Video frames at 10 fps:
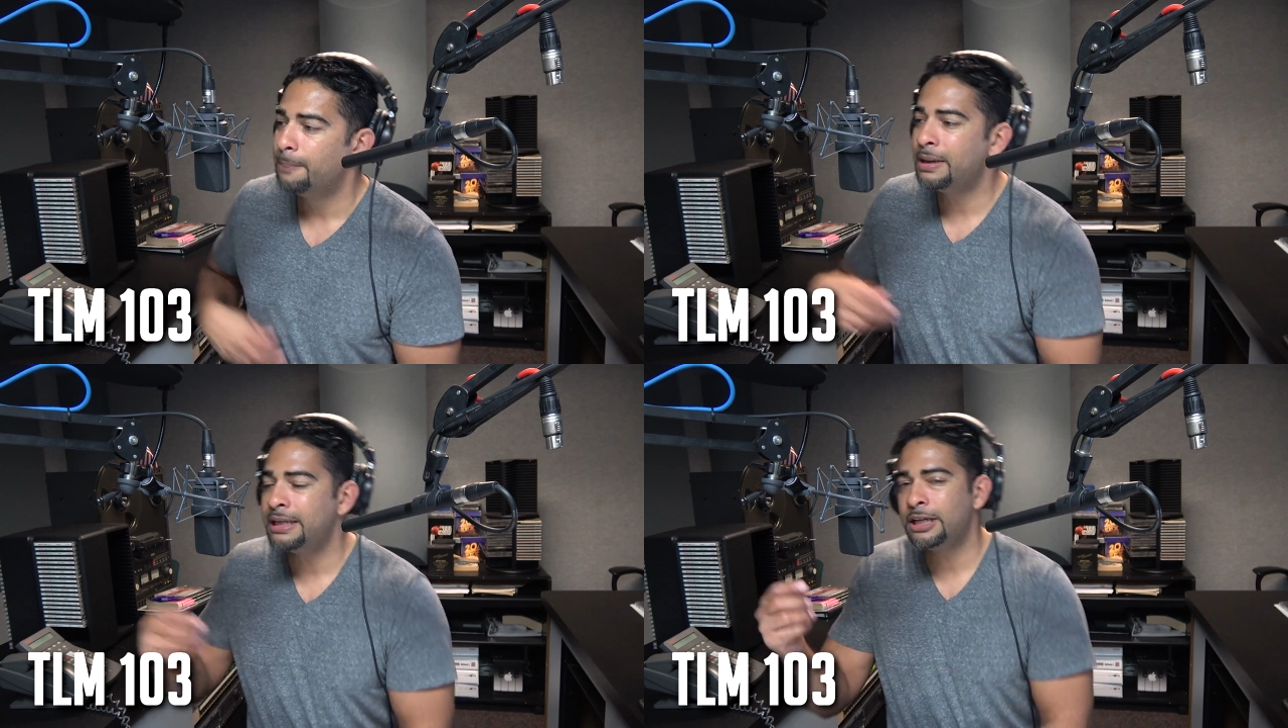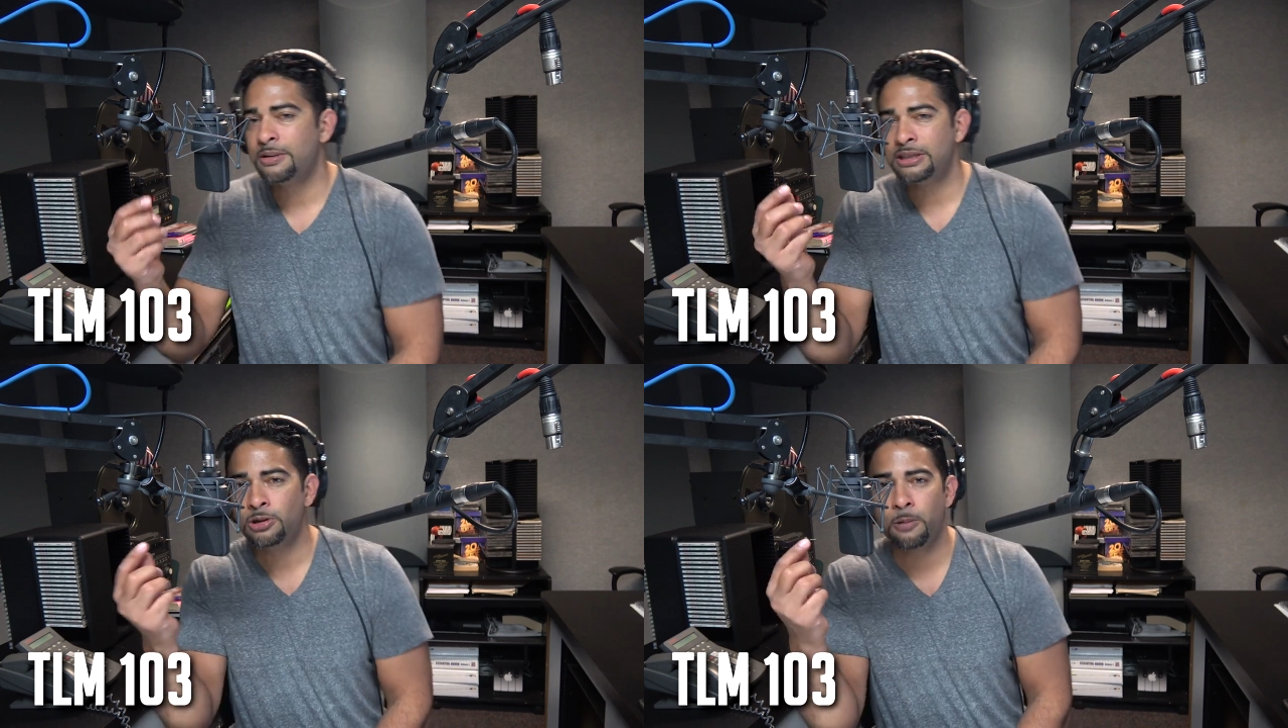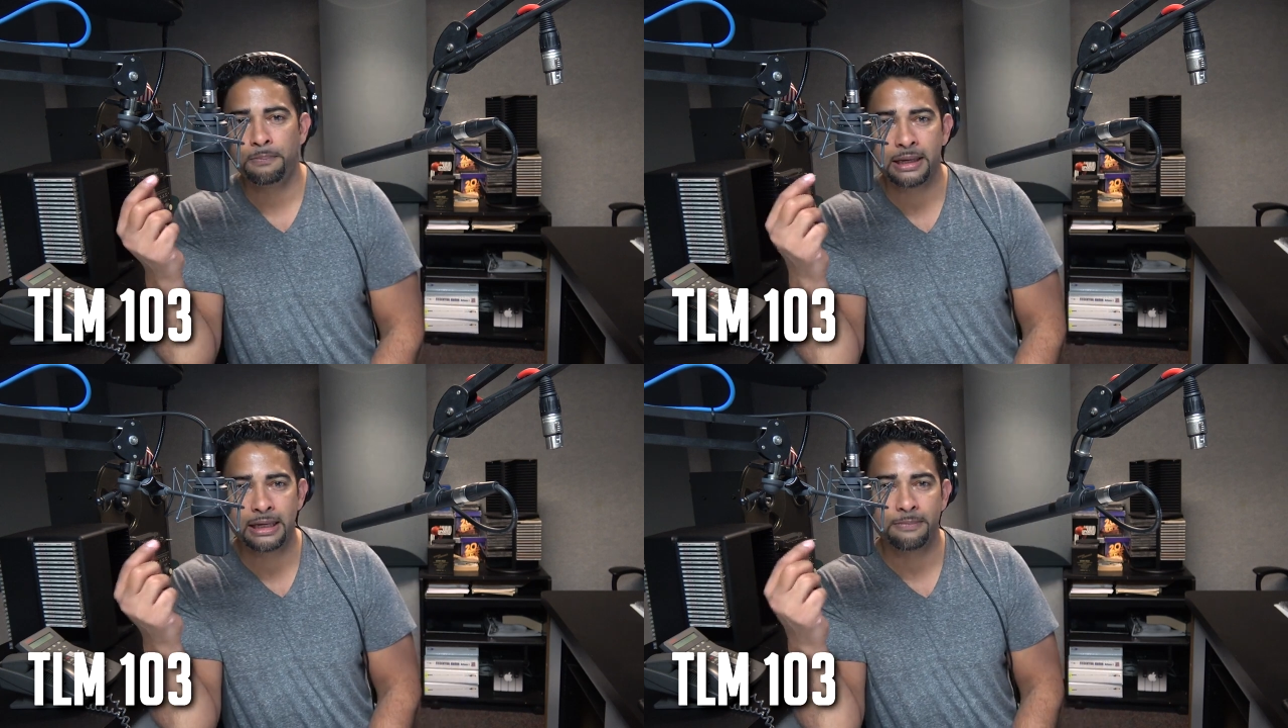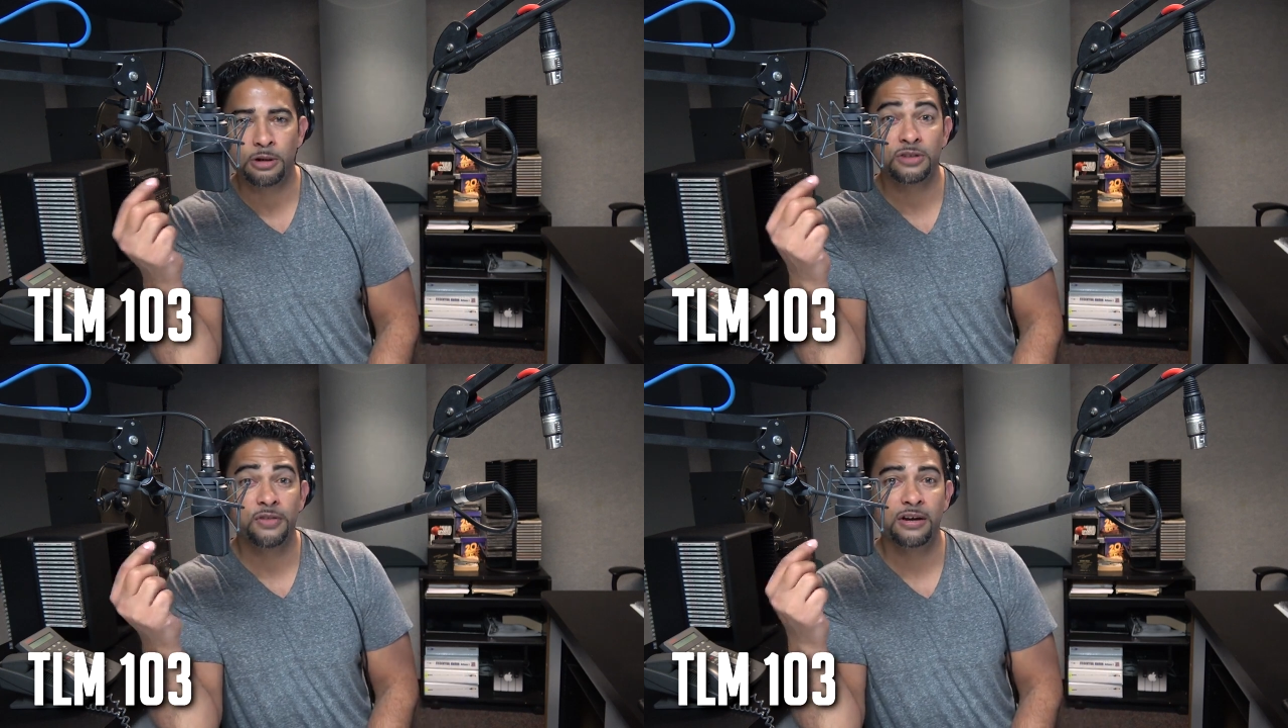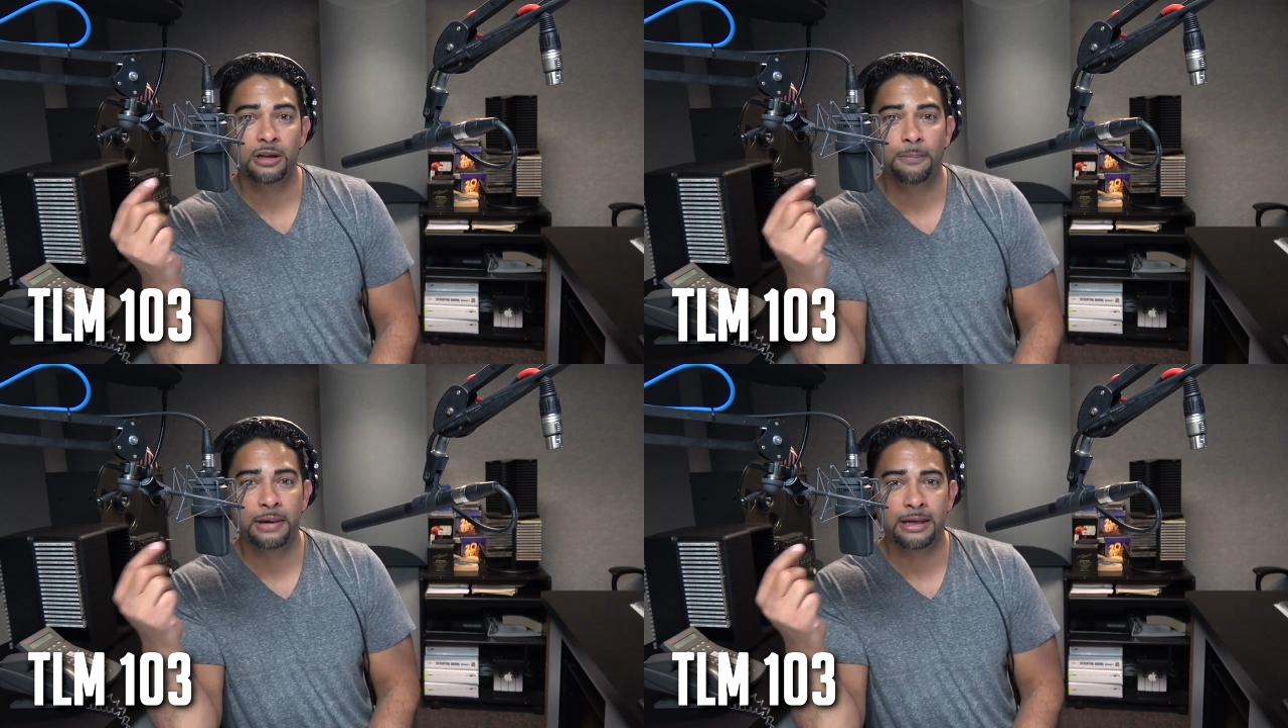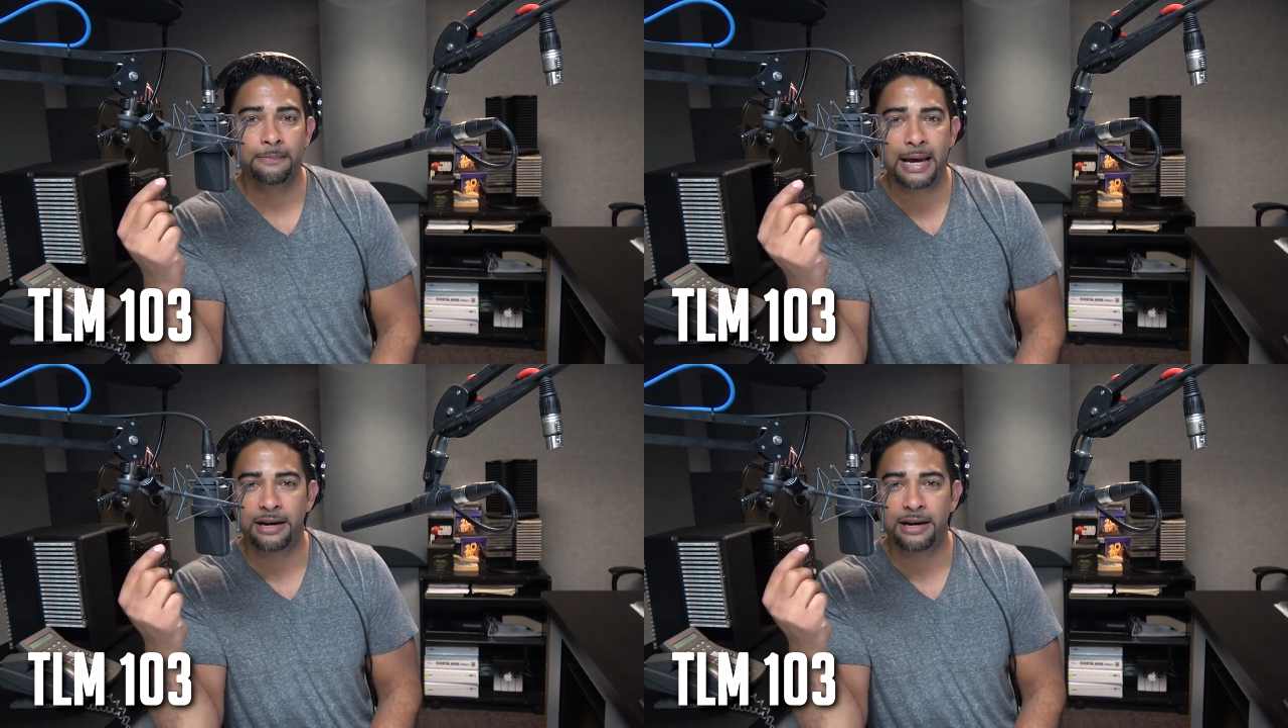But there is no pickup. There is very little pickup